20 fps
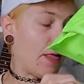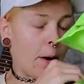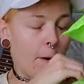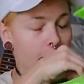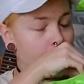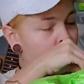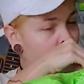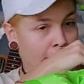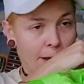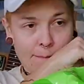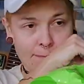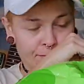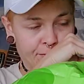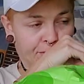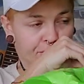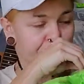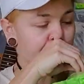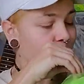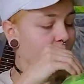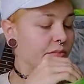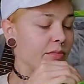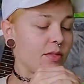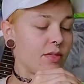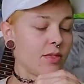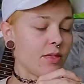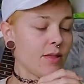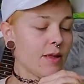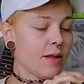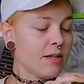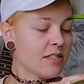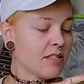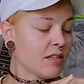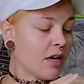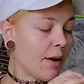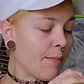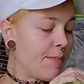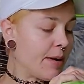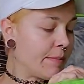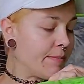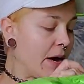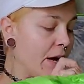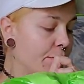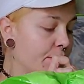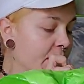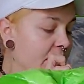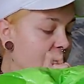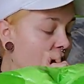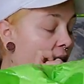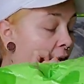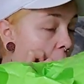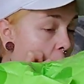Oh my god. It's got a big mouthpiece.